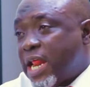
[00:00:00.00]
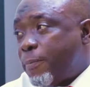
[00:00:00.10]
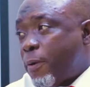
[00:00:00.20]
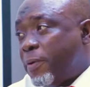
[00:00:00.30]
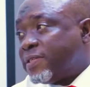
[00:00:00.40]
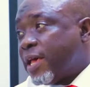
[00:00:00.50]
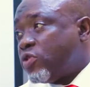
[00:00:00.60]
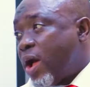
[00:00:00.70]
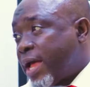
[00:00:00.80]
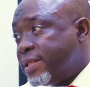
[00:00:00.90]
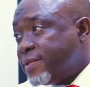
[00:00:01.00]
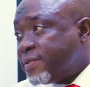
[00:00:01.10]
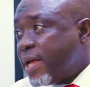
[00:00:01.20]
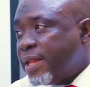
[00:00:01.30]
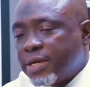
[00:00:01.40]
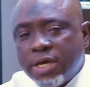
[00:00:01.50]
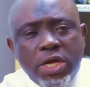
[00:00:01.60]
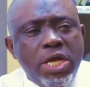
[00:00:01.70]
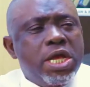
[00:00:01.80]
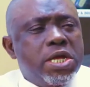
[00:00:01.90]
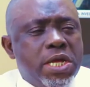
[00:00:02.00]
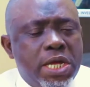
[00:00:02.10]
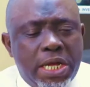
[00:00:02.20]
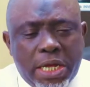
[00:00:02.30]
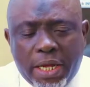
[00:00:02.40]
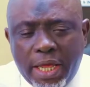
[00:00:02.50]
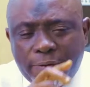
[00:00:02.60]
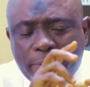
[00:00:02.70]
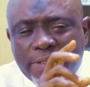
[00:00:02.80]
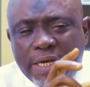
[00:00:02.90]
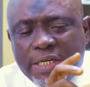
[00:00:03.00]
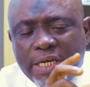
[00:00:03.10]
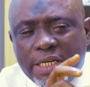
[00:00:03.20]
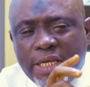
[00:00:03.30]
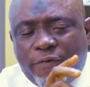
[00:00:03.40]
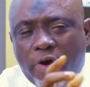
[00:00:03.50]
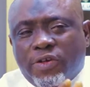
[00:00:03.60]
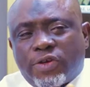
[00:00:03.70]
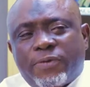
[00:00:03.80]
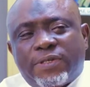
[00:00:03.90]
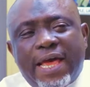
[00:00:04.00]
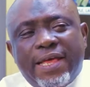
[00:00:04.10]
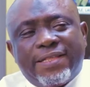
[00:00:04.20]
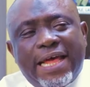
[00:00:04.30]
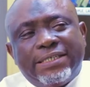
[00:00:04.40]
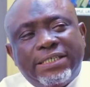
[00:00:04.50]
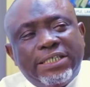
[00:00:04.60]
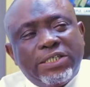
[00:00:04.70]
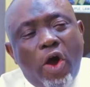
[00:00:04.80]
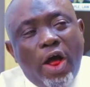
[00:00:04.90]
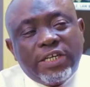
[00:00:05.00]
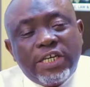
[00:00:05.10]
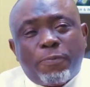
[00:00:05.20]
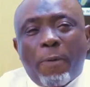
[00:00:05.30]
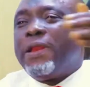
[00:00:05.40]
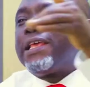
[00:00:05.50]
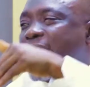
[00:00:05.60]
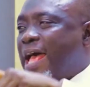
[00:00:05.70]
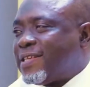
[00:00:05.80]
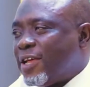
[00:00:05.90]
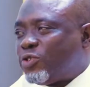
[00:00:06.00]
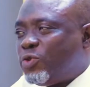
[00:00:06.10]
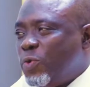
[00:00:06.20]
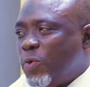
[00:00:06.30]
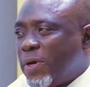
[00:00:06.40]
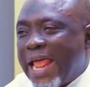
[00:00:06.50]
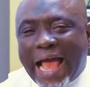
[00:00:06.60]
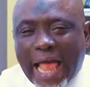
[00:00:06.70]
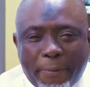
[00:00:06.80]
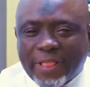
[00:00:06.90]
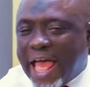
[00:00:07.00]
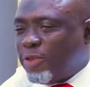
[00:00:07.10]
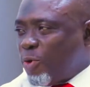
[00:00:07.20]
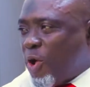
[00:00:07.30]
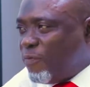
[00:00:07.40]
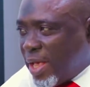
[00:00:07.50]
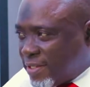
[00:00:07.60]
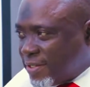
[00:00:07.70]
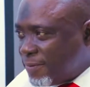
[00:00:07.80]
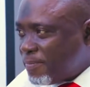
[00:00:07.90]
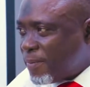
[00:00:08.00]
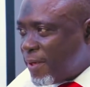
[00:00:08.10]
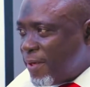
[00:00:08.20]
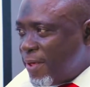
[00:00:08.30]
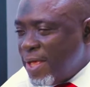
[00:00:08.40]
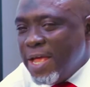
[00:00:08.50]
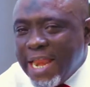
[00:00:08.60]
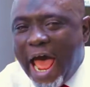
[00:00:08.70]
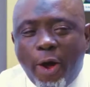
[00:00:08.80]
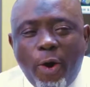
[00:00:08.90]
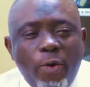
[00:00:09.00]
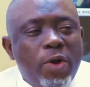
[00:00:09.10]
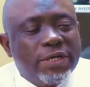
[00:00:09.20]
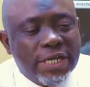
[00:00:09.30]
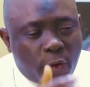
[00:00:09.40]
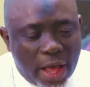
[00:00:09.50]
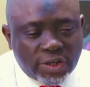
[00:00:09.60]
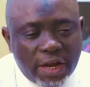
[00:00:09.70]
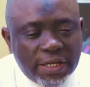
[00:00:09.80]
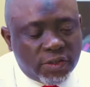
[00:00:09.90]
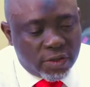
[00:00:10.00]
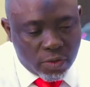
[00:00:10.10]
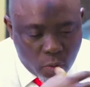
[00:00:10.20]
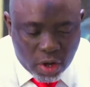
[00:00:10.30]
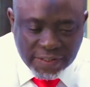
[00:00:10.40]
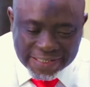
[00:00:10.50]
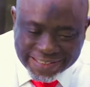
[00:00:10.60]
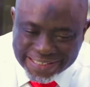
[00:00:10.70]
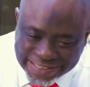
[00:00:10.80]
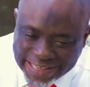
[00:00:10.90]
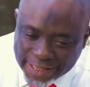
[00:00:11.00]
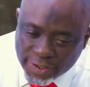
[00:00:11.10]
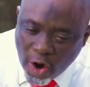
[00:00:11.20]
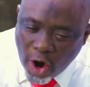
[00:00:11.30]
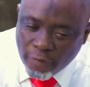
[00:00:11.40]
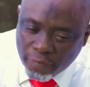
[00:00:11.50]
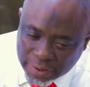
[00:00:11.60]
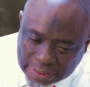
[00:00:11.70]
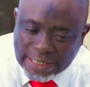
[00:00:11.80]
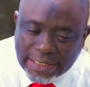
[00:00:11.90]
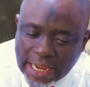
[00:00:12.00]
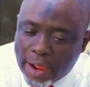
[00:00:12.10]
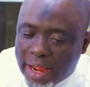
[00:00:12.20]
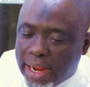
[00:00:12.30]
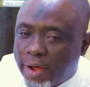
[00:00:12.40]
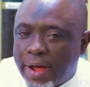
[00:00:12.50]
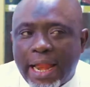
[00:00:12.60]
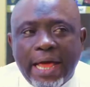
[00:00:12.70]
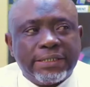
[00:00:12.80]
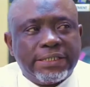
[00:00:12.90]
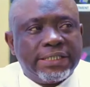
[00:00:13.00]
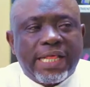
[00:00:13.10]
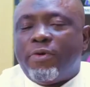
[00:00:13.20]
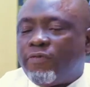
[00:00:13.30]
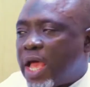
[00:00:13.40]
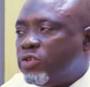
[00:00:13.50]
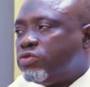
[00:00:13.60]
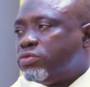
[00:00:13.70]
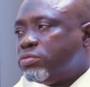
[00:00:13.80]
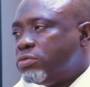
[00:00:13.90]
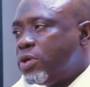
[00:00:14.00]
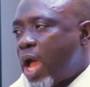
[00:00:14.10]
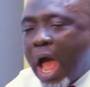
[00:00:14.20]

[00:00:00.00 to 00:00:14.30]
International Public Sector Accounting Standard. If the focus of CISA is that all these public assets too, they are capital to government. Now, the question is, what is the state of our land in terms of title?